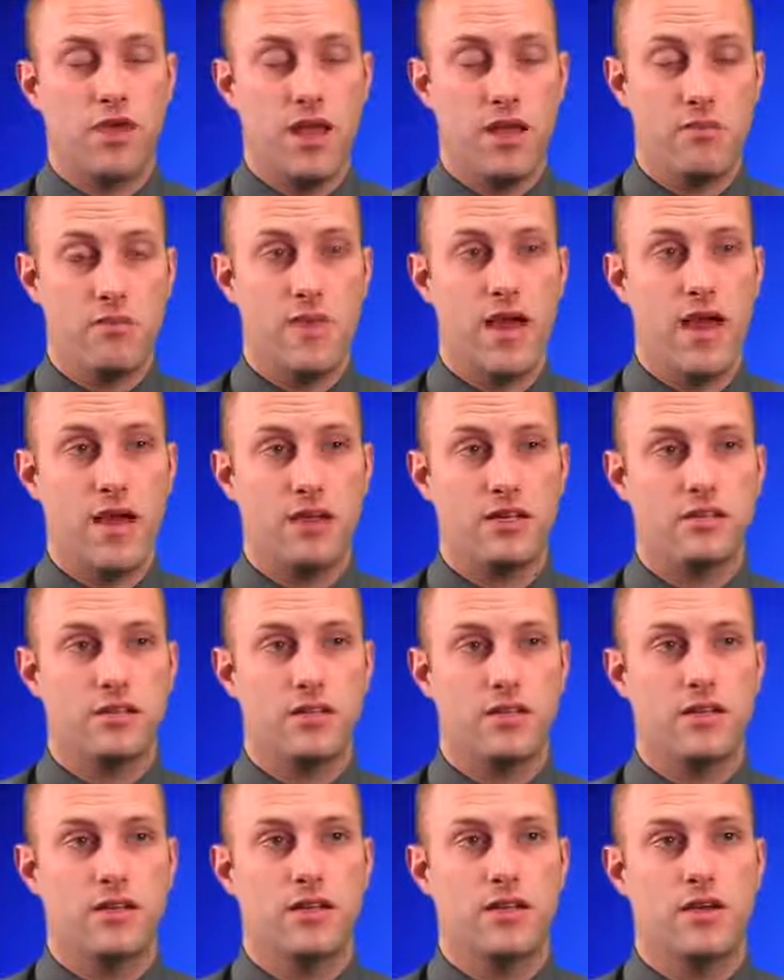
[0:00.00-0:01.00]
in
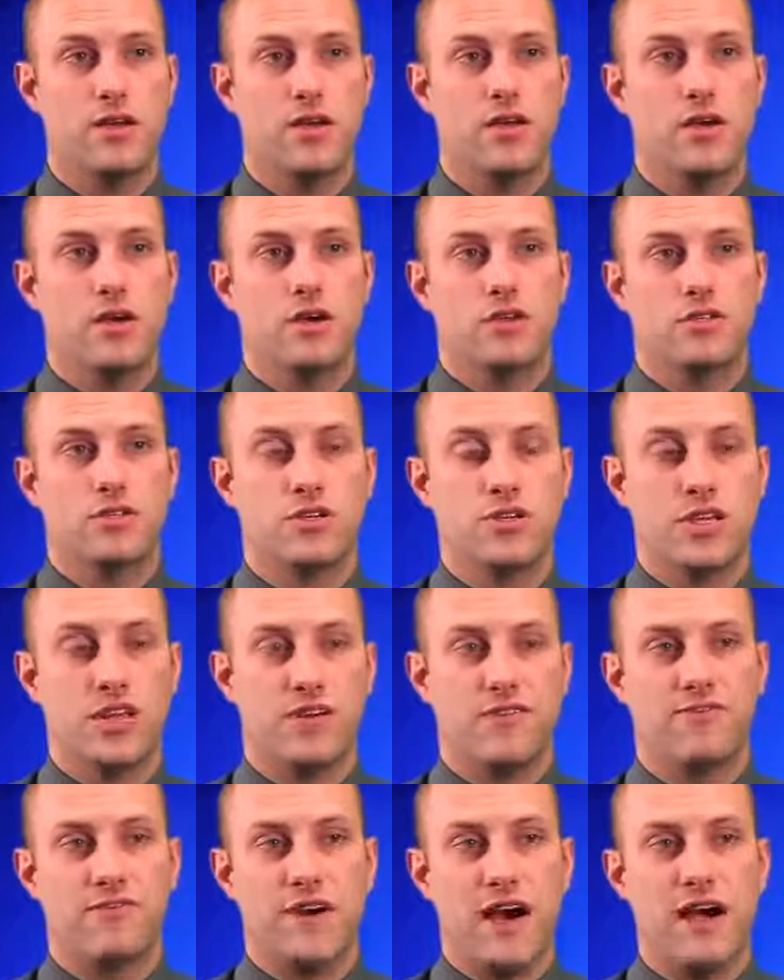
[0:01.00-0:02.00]
Madison to
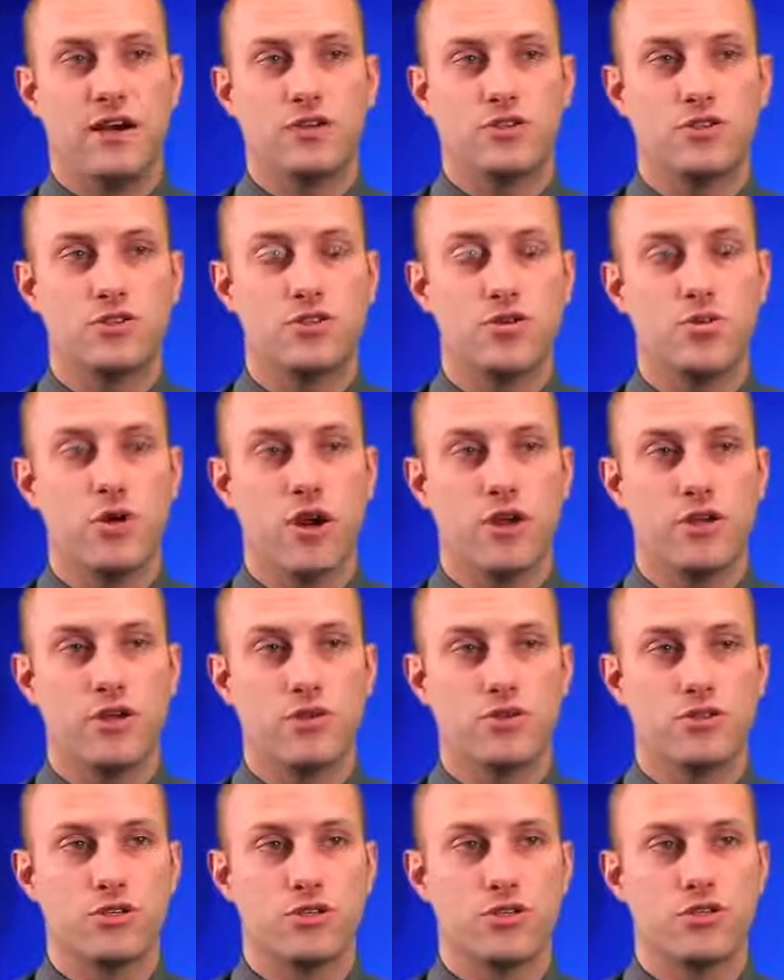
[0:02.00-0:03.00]
give files to our
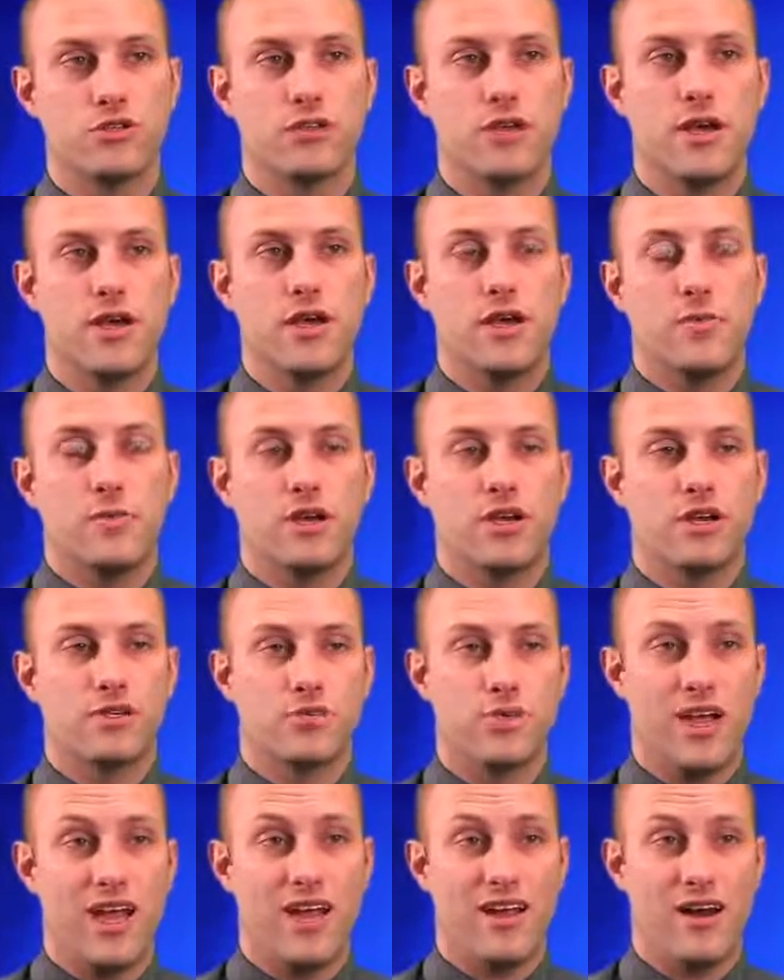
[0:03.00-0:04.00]
users
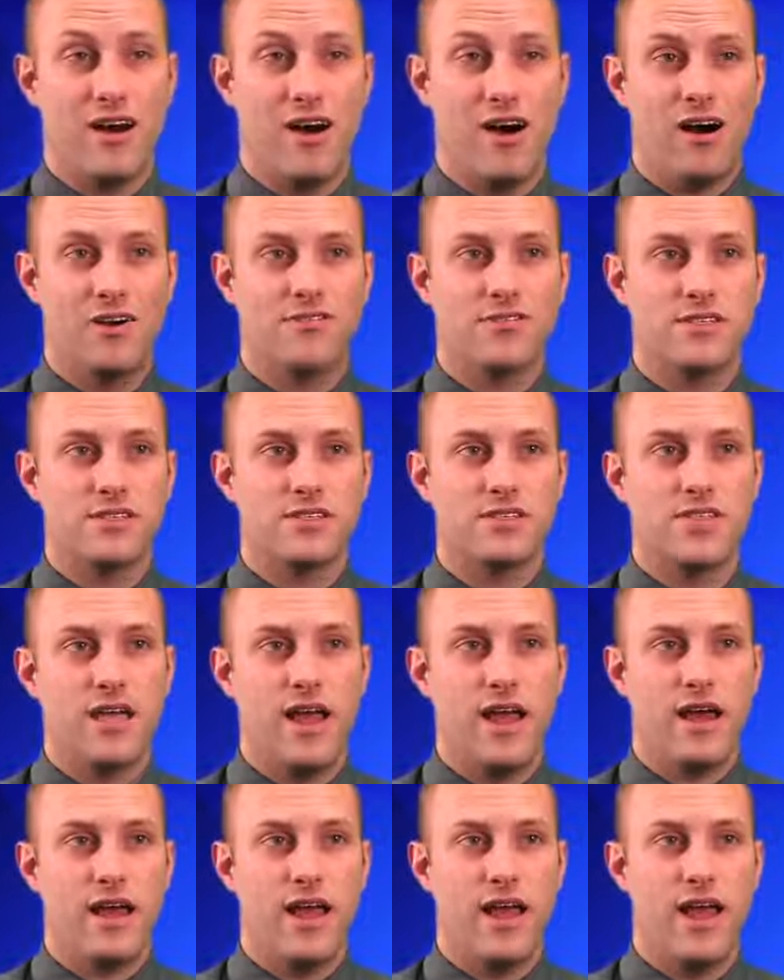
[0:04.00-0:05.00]
because we had an office
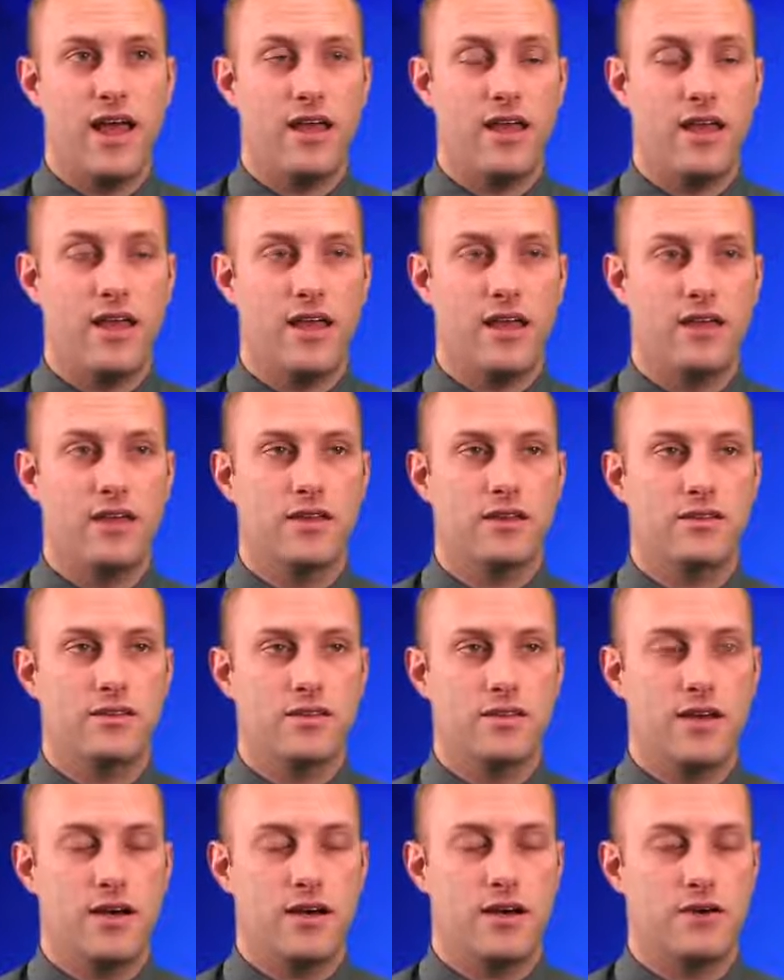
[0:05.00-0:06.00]
that had a
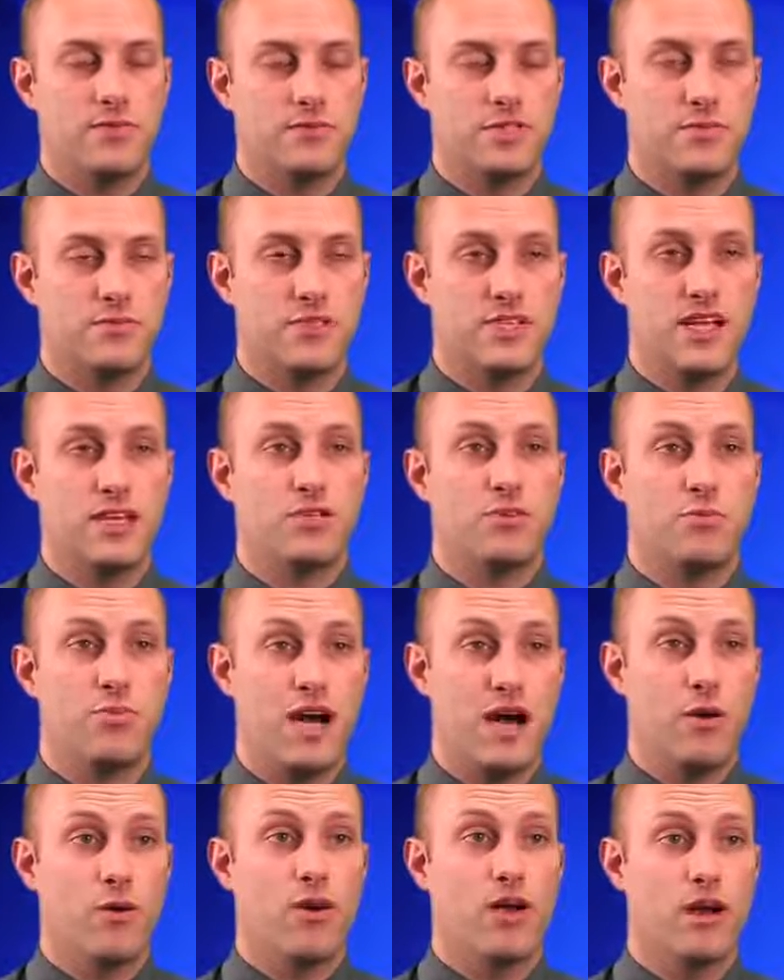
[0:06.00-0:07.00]
um, substantial
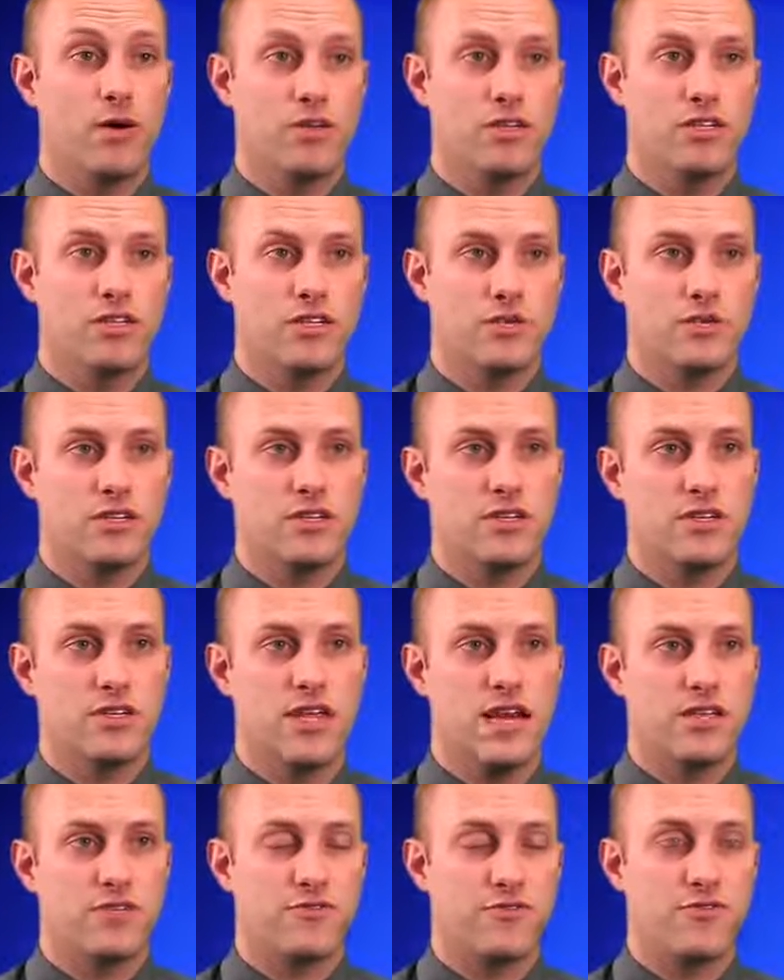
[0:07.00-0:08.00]
power outage. It was going to
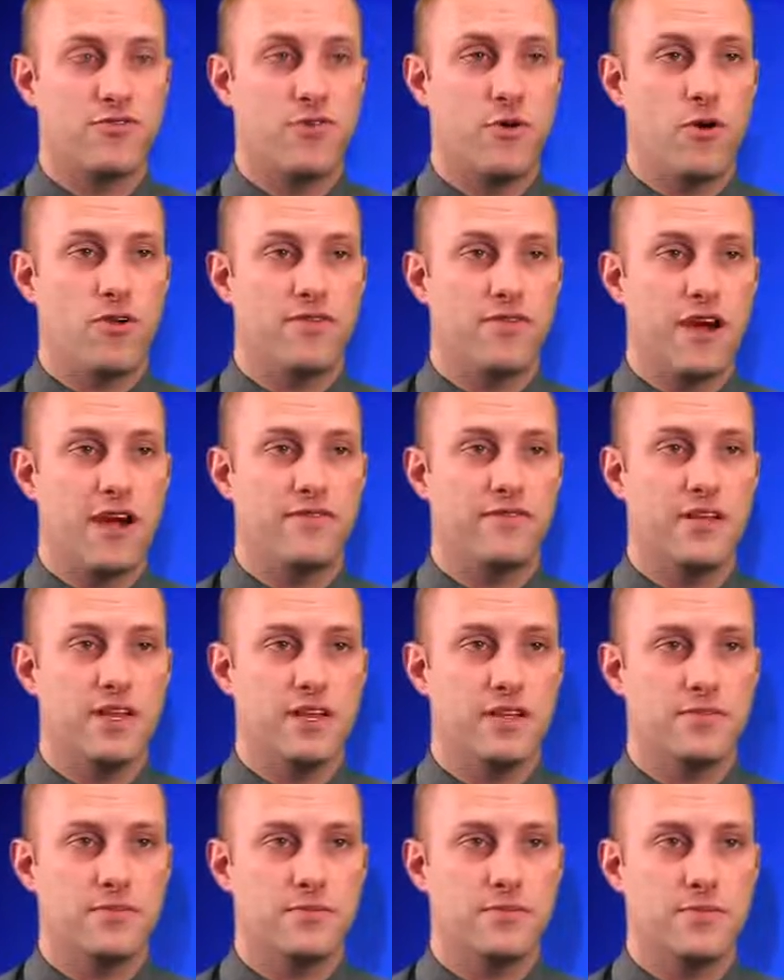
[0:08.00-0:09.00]
last for four or five
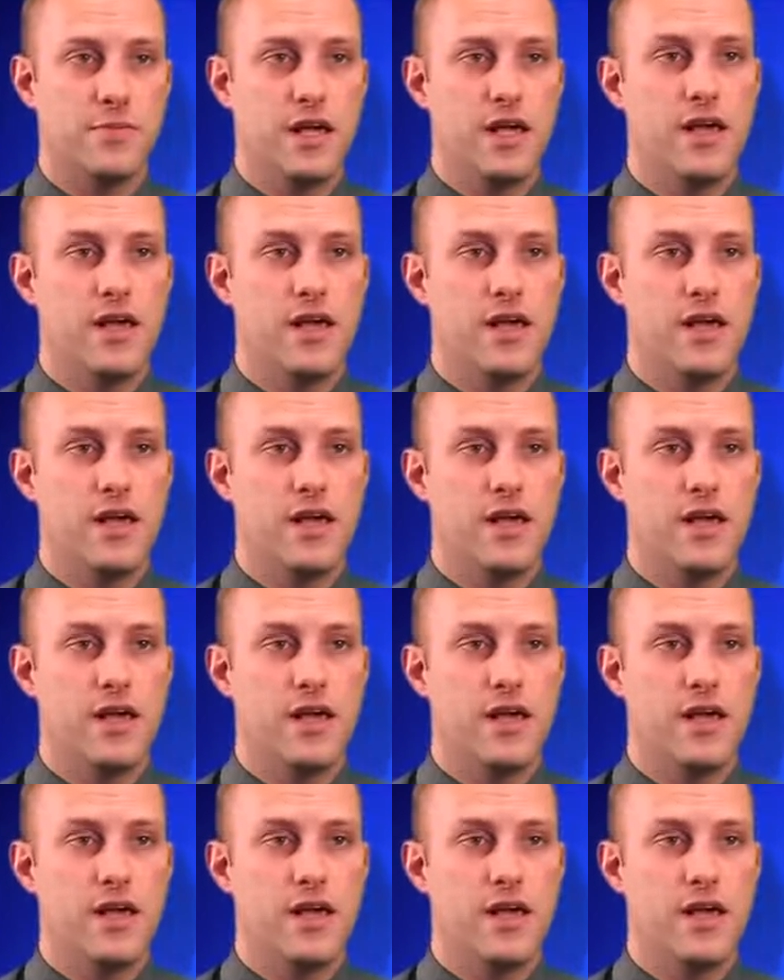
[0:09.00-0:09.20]
days.